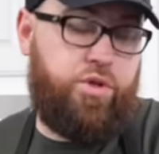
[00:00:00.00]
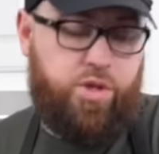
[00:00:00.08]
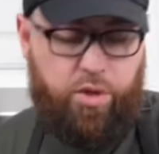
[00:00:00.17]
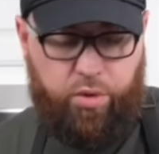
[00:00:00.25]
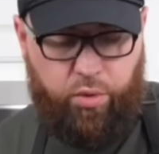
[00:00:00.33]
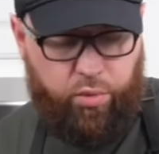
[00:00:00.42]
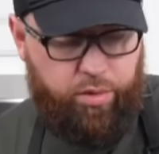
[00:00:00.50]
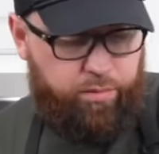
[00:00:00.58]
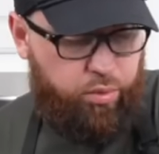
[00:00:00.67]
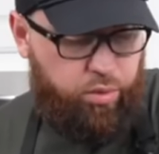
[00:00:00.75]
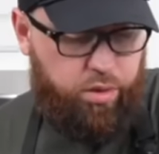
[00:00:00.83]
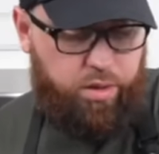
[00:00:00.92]
charcuterie
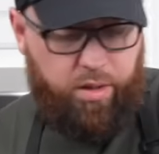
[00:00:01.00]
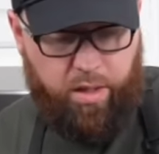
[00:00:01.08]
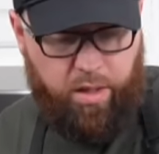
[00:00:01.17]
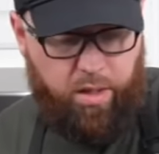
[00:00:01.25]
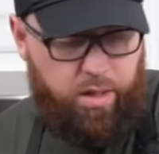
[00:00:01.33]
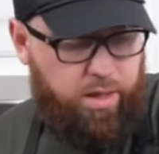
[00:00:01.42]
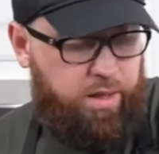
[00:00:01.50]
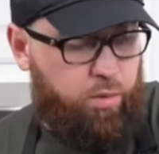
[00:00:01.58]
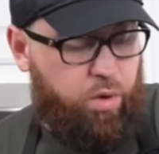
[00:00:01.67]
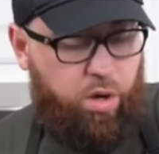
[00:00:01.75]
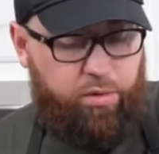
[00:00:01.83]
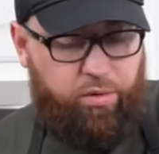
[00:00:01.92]
board. Then
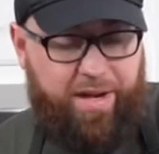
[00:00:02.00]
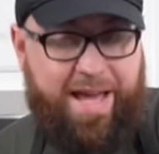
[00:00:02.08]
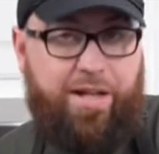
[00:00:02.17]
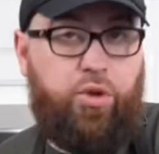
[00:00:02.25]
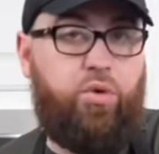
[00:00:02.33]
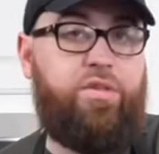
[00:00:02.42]
we're also gonna add a little